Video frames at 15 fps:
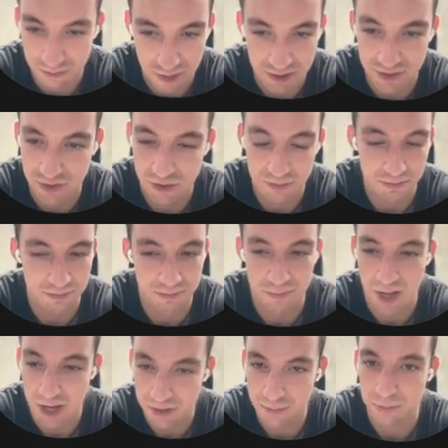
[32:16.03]
message them
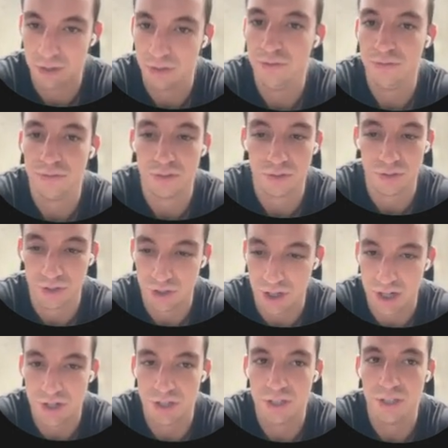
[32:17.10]
out of the blue. You're a
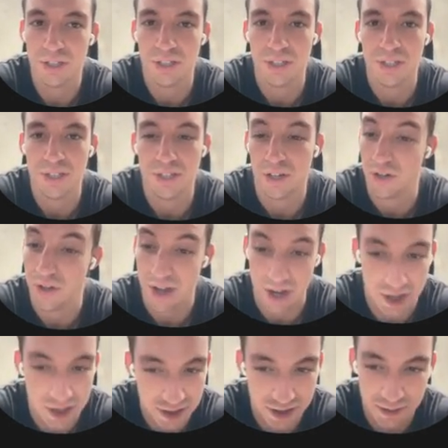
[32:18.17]
stranger. They don't know
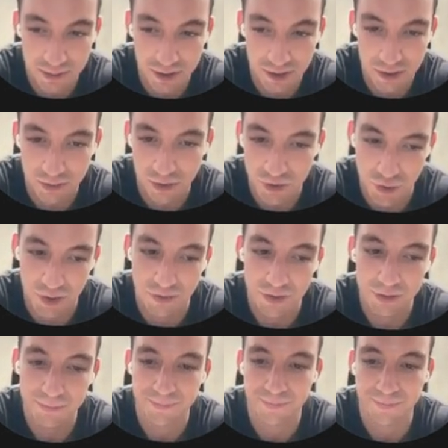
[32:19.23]
anything about you
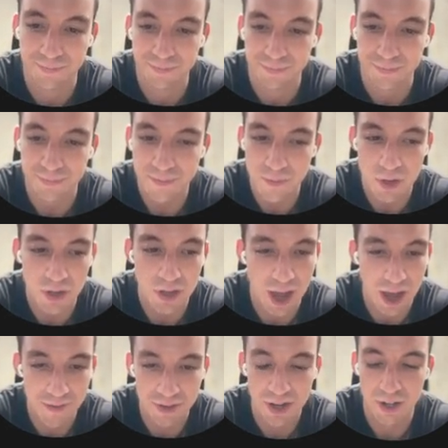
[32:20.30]
whatsoever. You
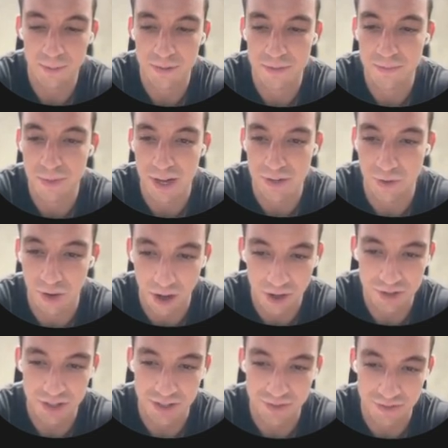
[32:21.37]
haven't helped them and you're
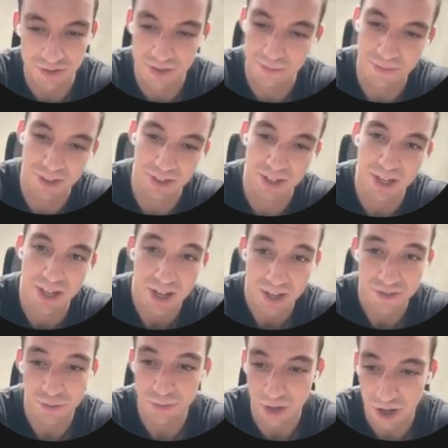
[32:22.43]
asking for something.
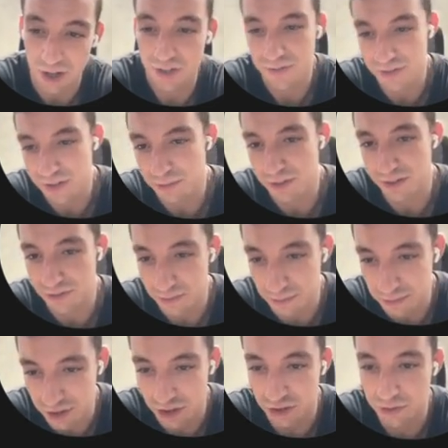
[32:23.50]
If someone asked for something
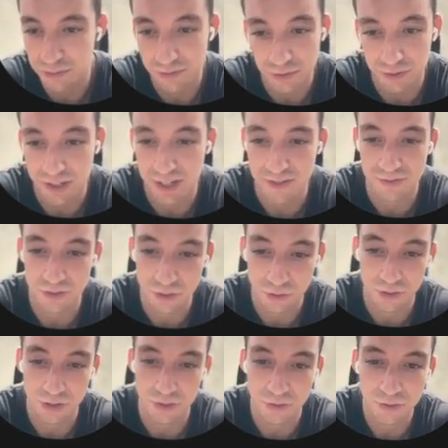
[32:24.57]
from you before they even knew
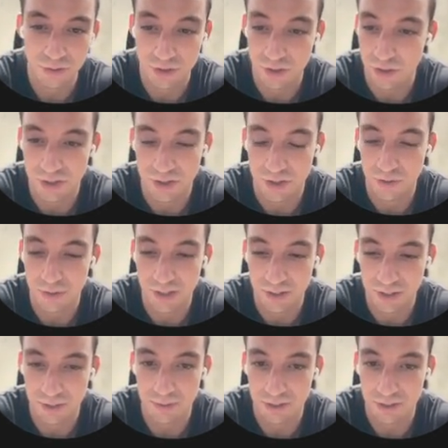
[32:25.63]
you and you didn't know anything